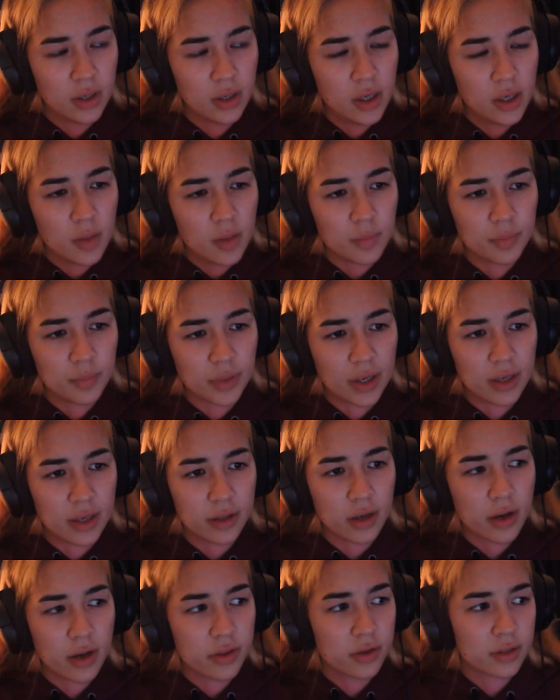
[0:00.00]
But
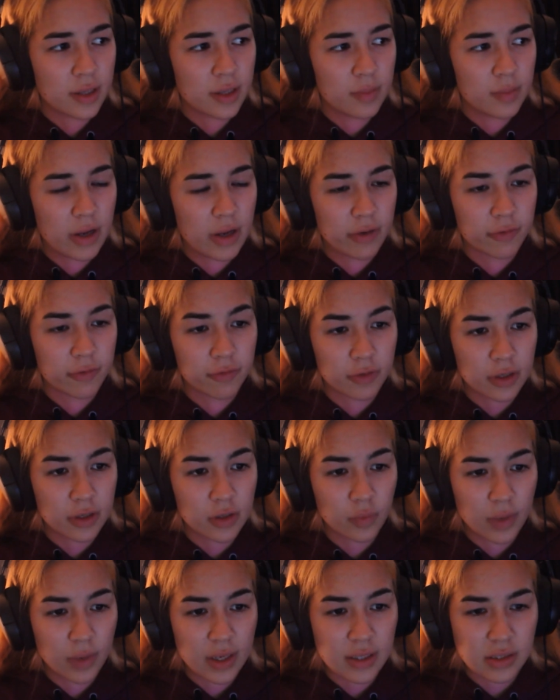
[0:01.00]
other than my free
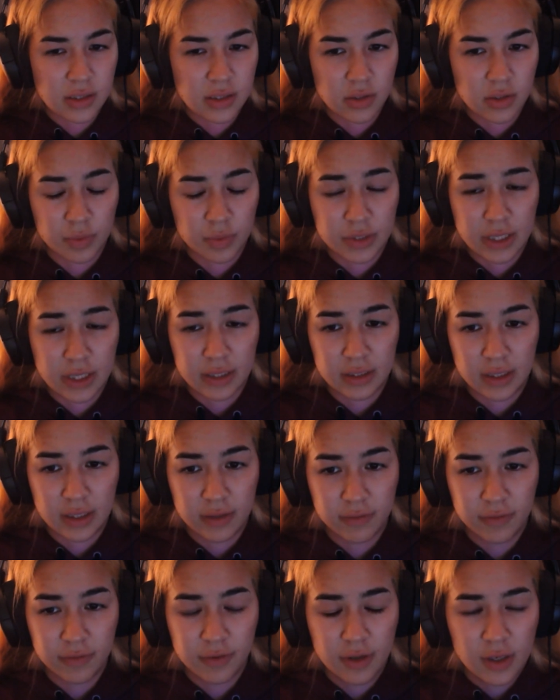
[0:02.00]
ways to protect Niv,
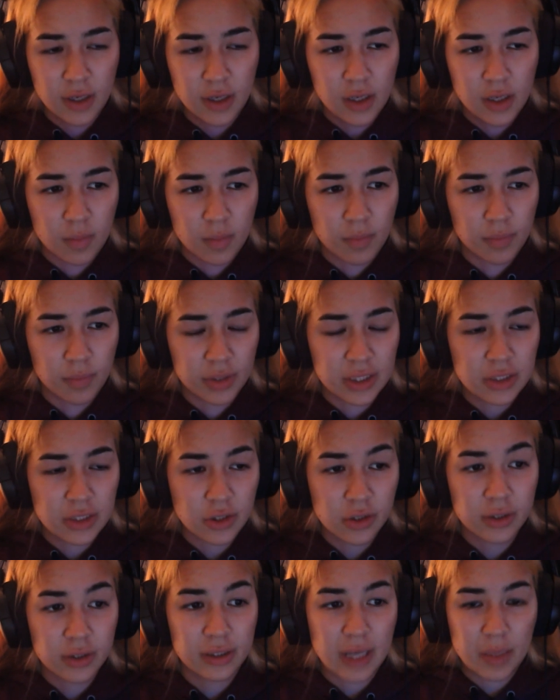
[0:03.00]
but the turn
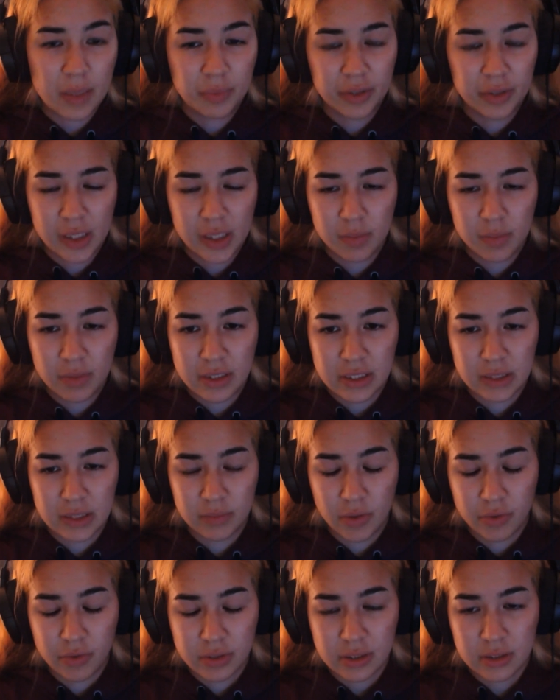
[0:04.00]
that I play him is the
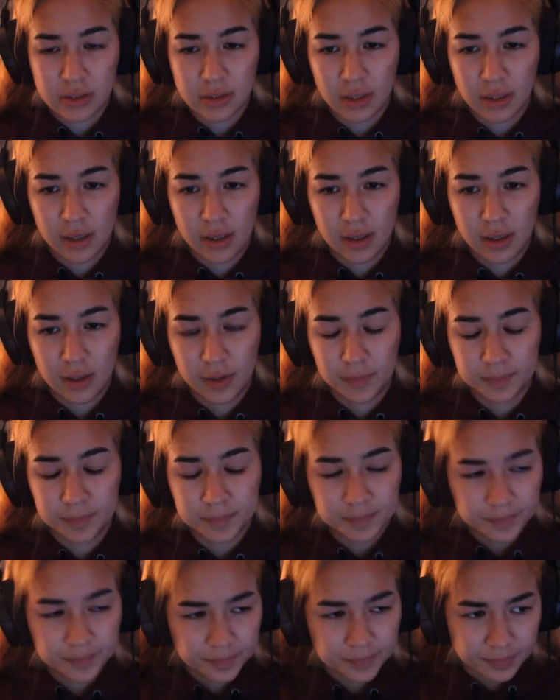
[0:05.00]
most uh,
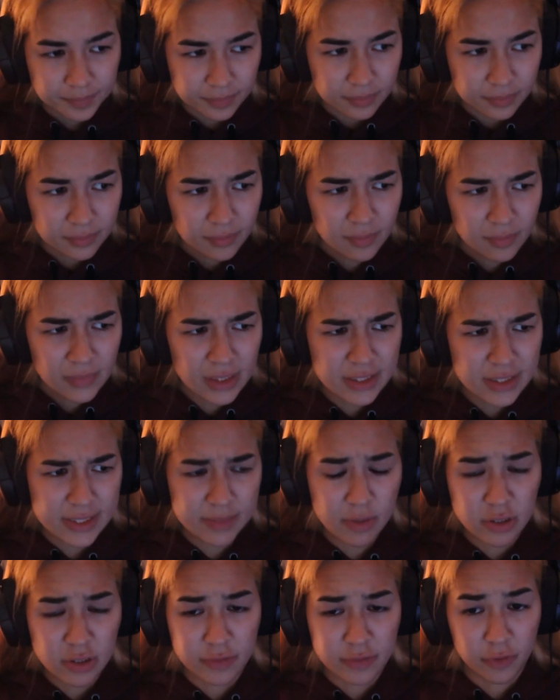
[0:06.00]
is the
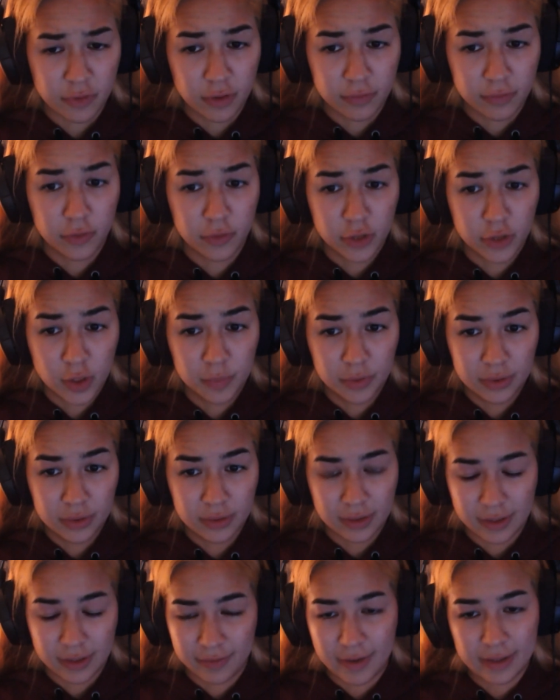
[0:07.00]
most vulnerable.
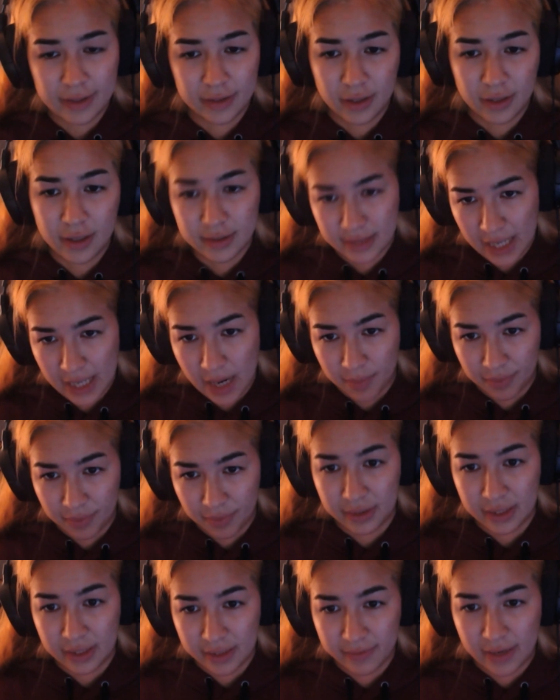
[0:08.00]
If I can untap with
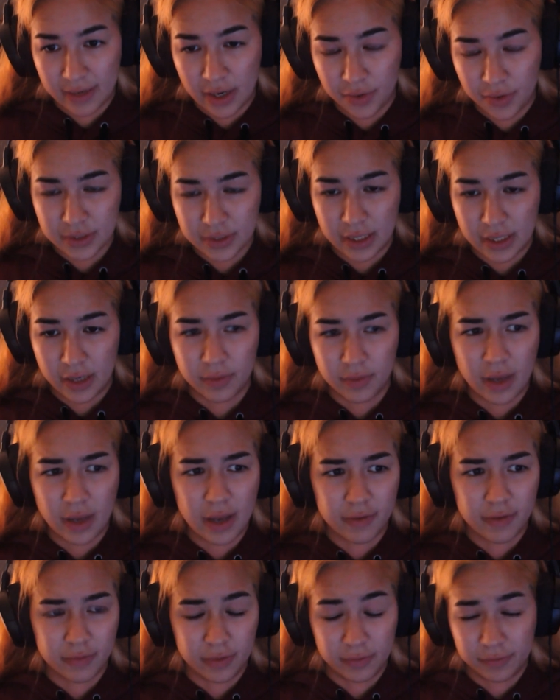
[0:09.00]
Niv out, I have
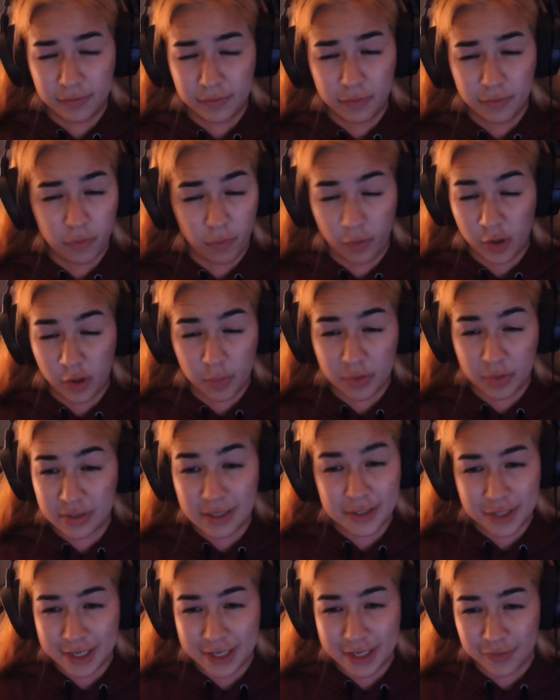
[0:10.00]
a forty percent
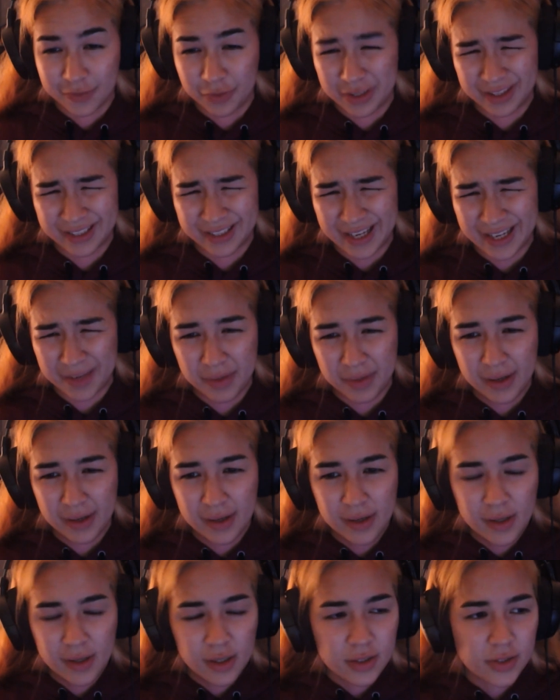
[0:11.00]
chance of winning the game.
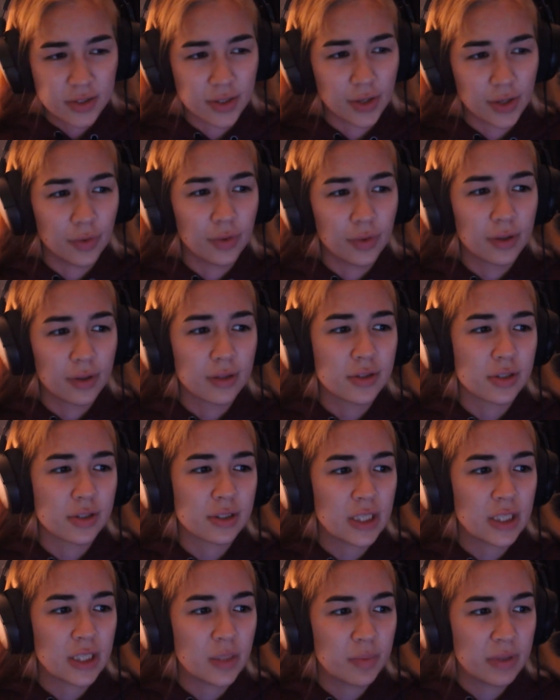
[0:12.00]
So just
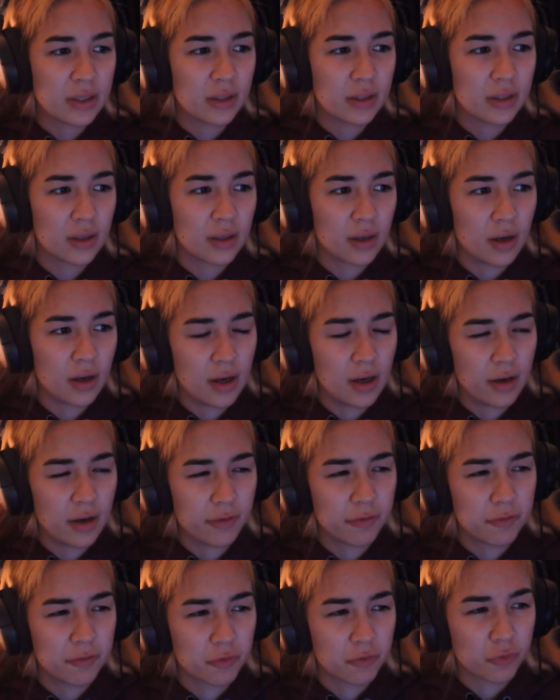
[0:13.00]
keeping uh,
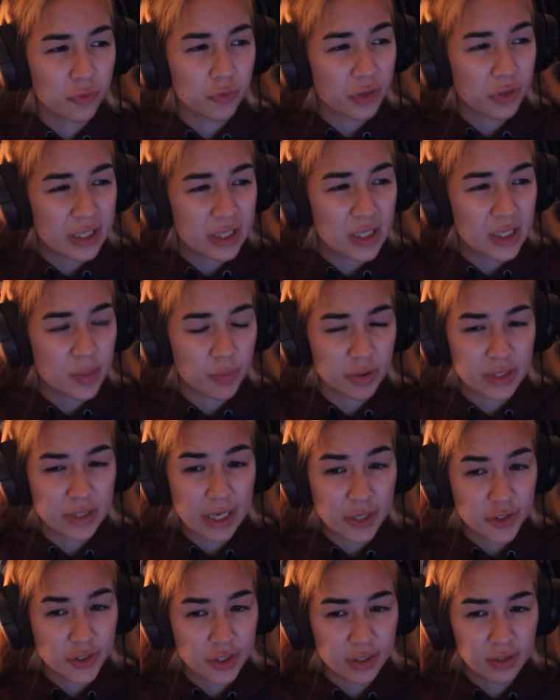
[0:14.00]
free
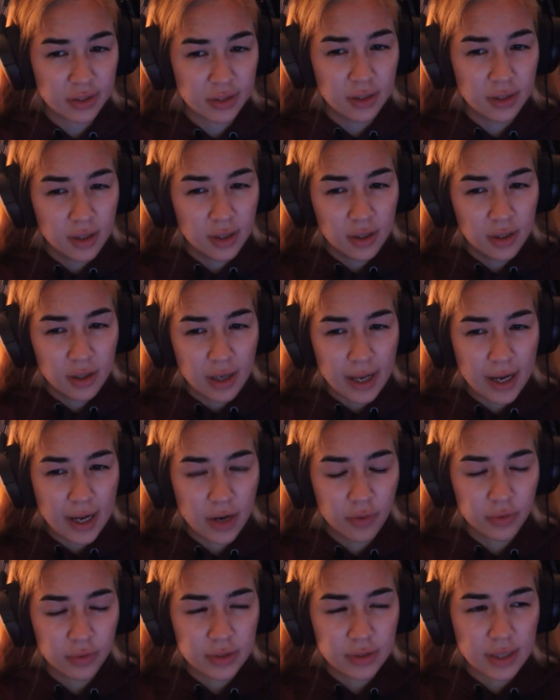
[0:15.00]
protection
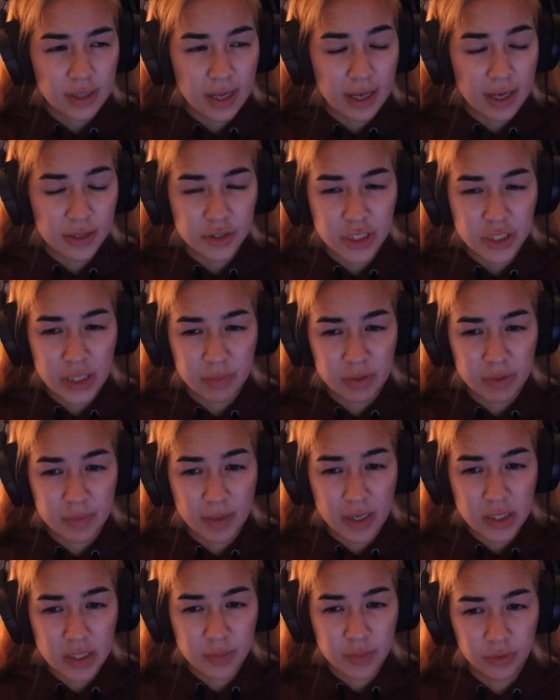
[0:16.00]
out as cheap as
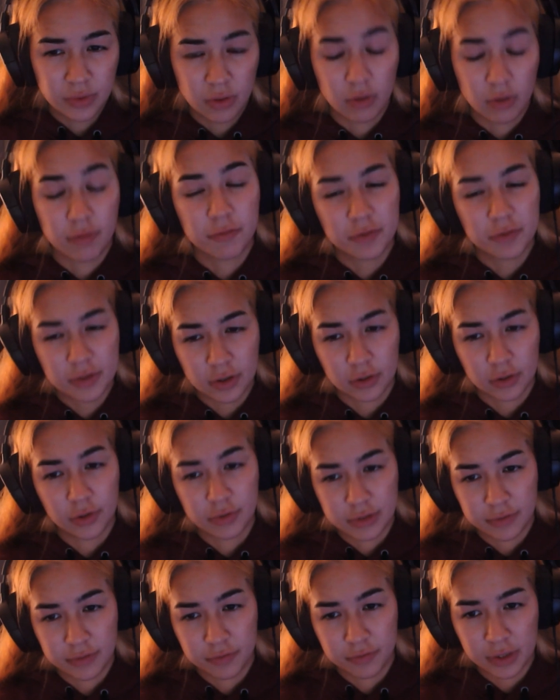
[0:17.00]
possible or free or close to
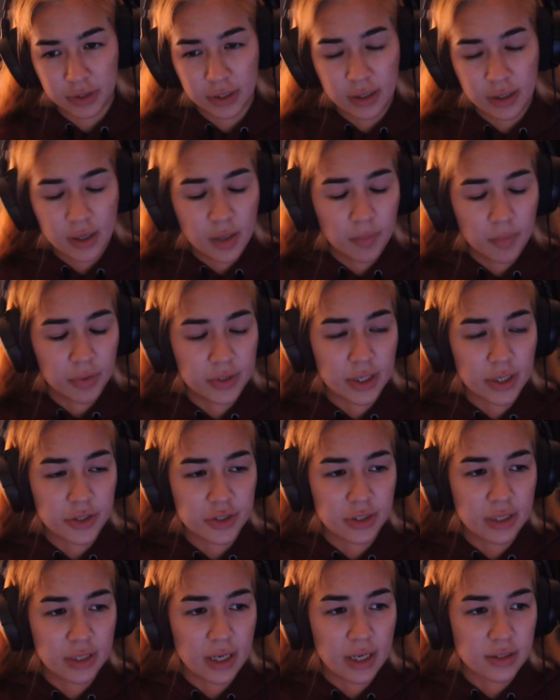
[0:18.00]
free. Protection
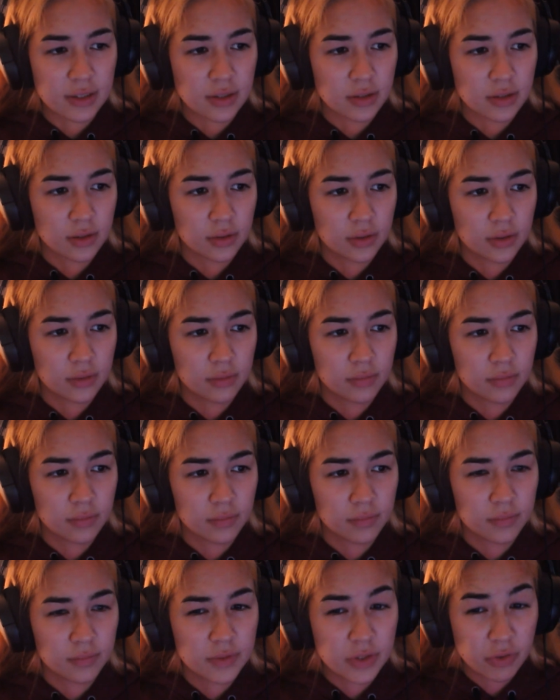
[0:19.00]
as
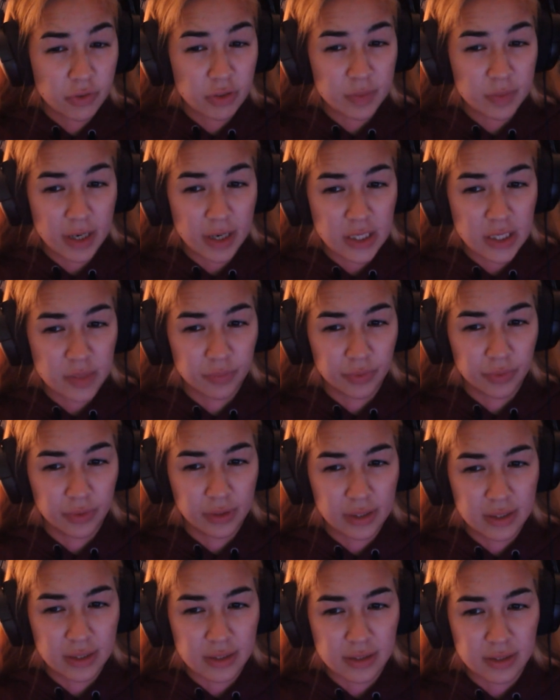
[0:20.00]
soon as possible
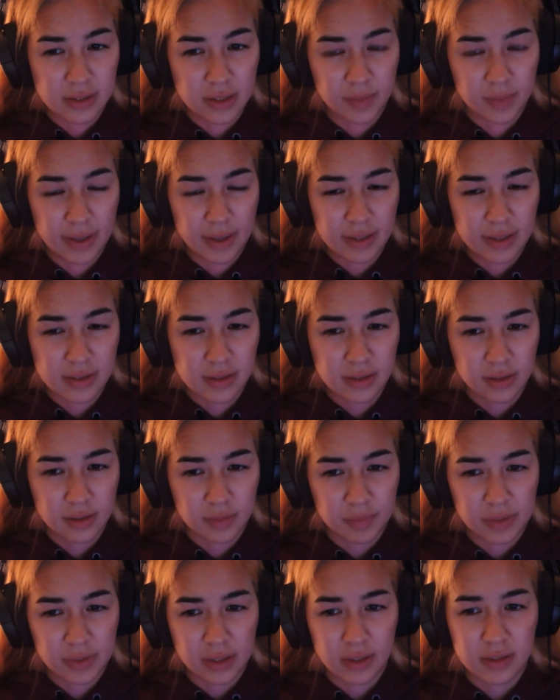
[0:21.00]
is the best
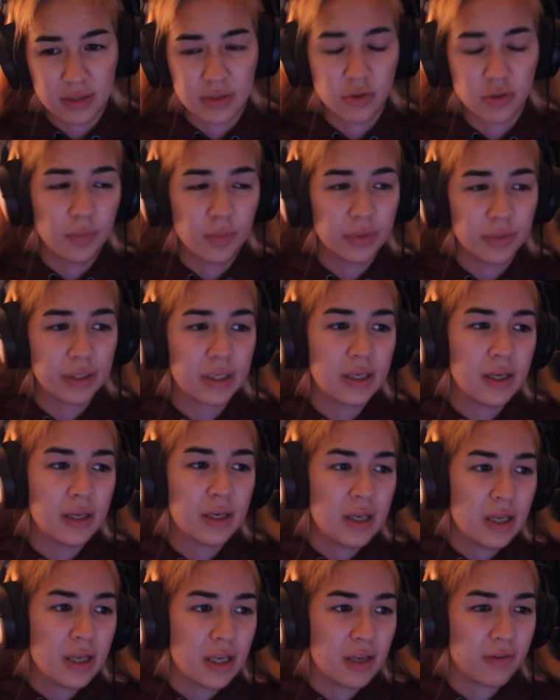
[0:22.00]
because normally
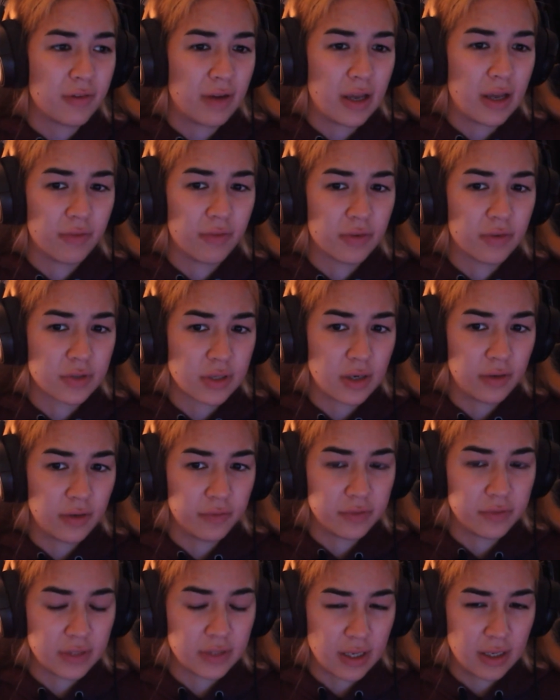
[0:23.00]
if I have
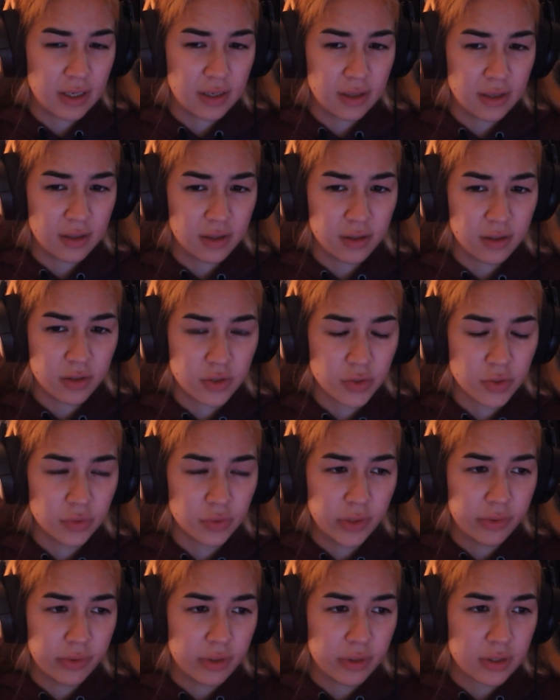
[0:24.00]
resolved a Jeweled
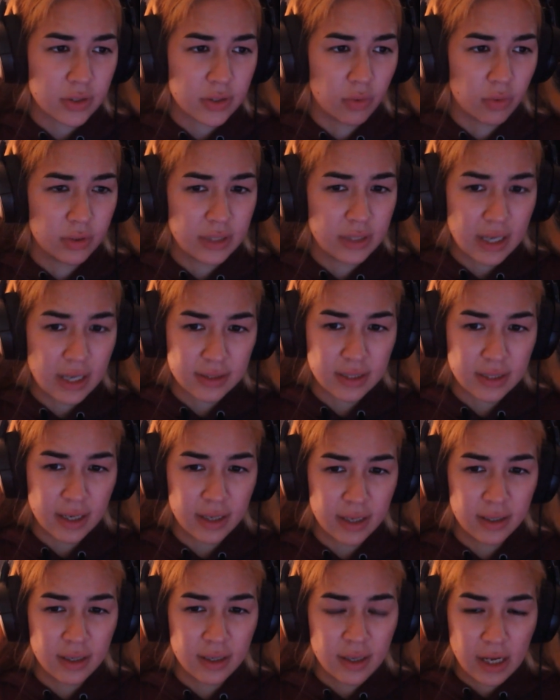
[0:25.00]
Lotus or Dockside,
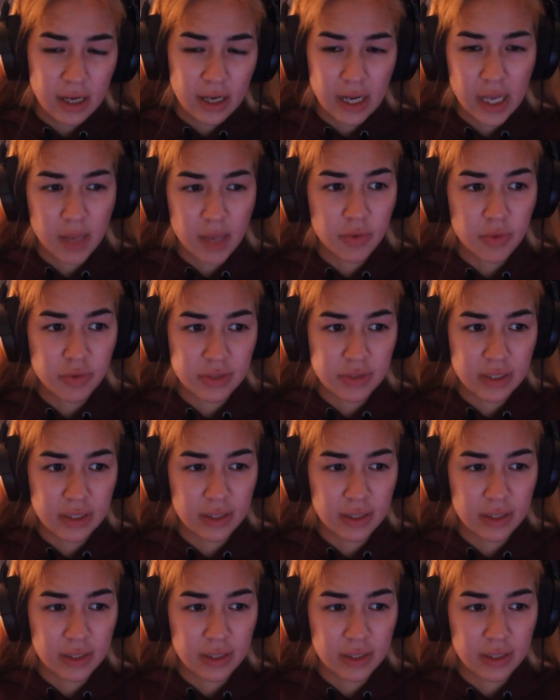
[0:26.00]
I'm using